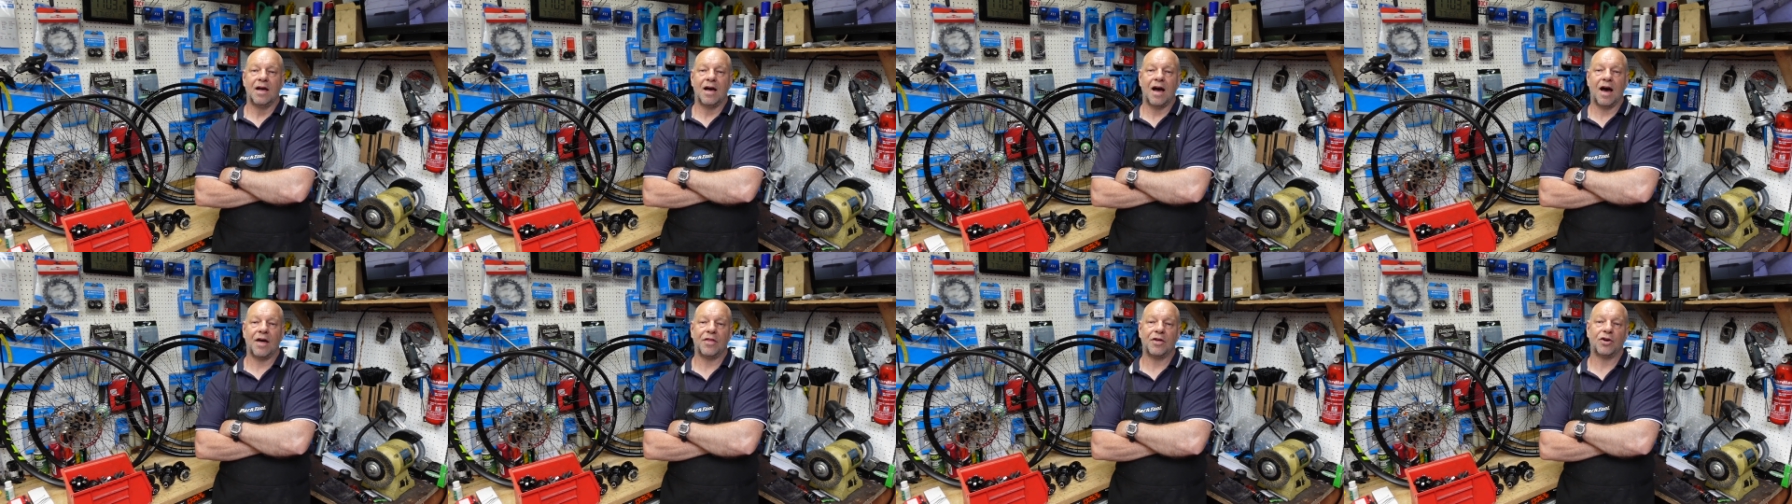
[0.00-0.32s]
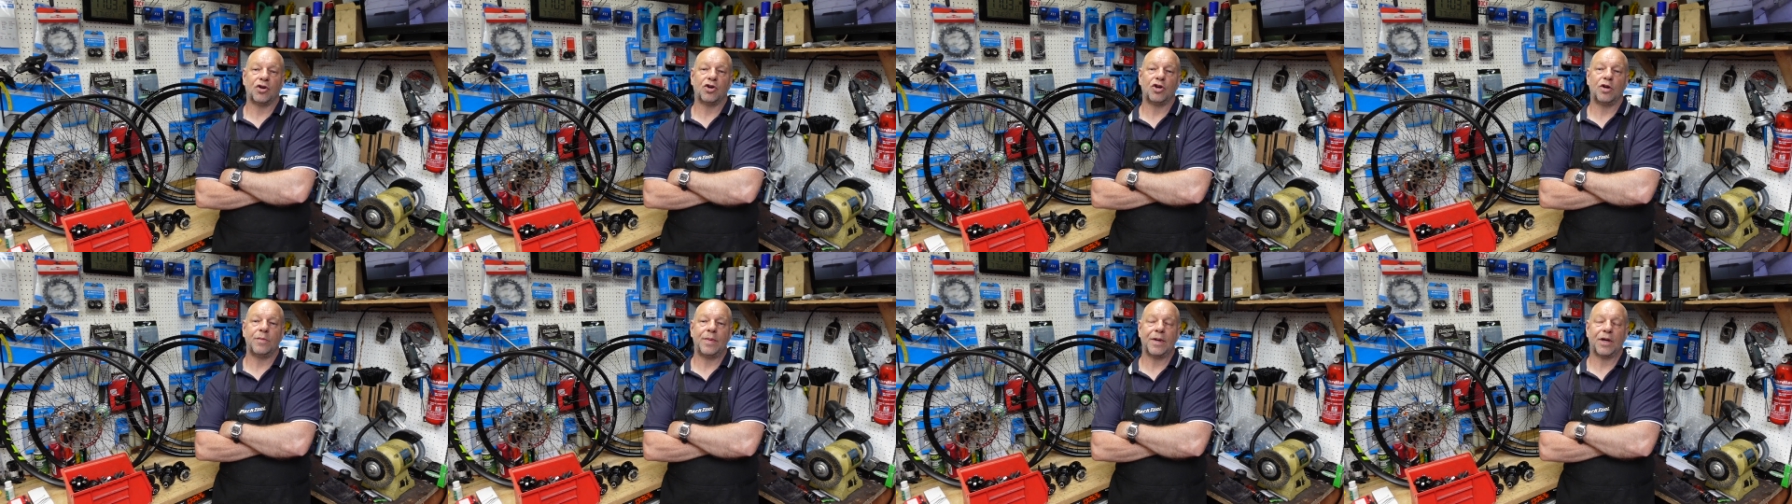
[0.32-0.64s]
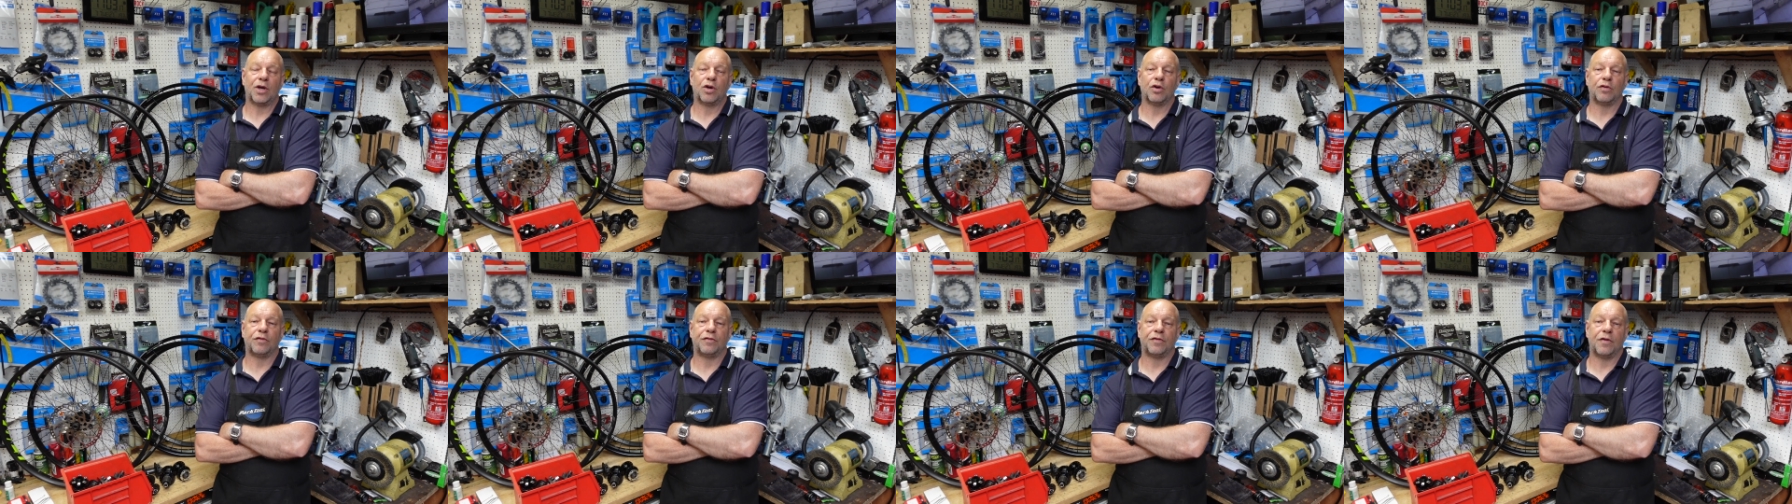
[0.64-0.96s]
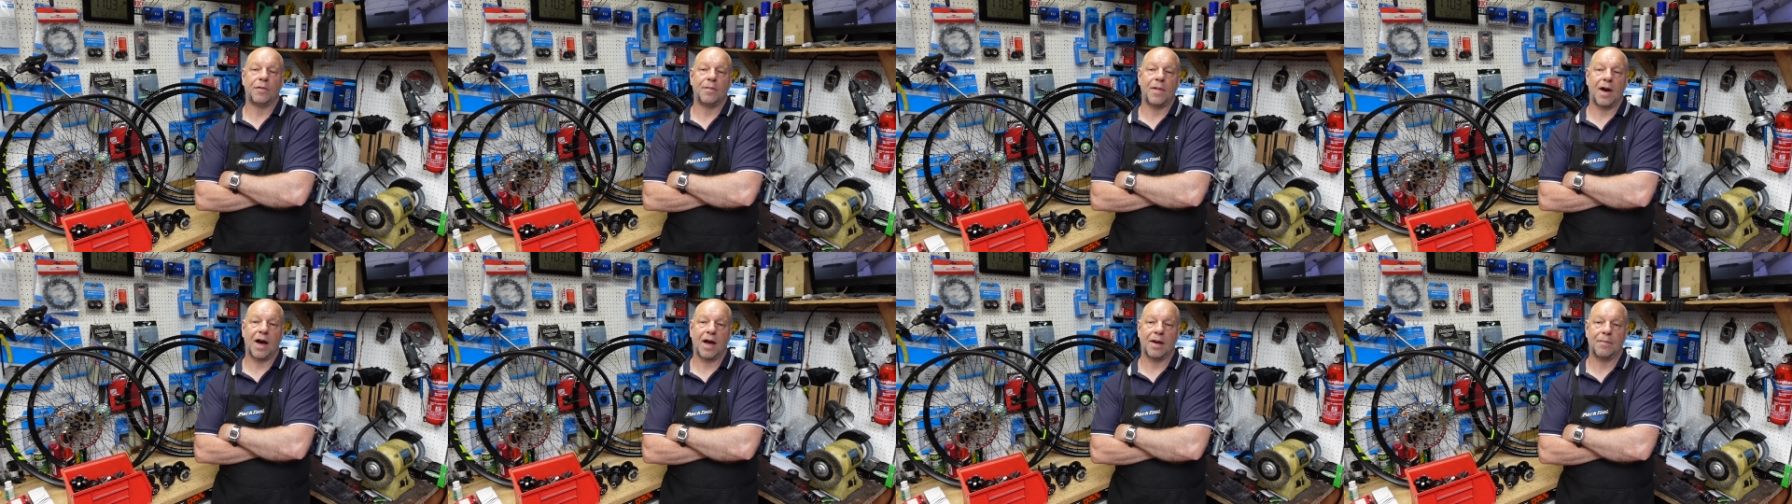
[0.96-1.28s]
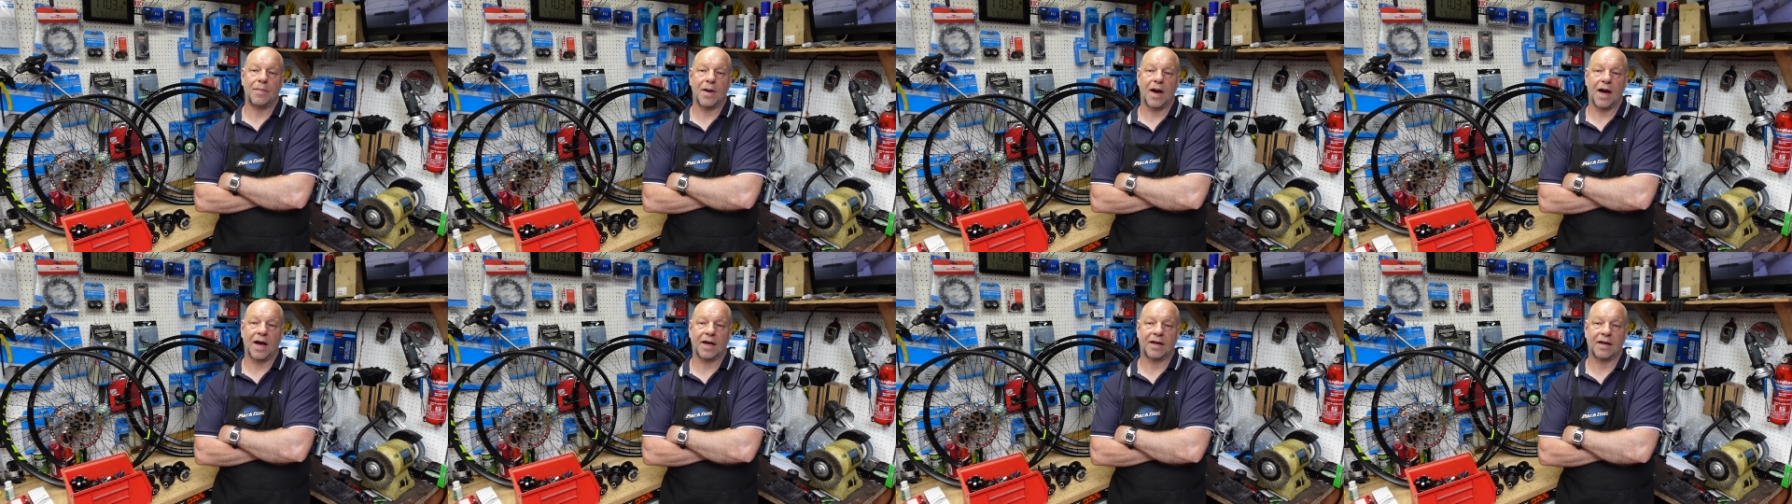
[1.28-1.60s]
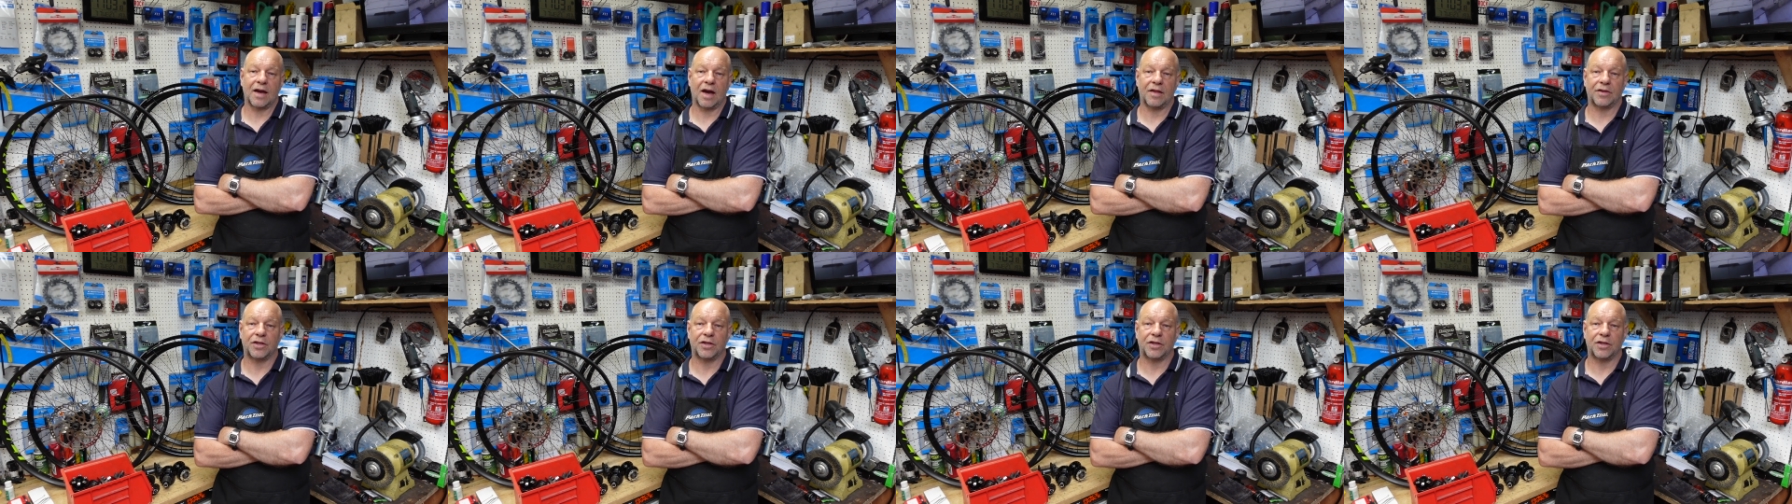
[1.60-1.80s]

Are they going to be good for my bike?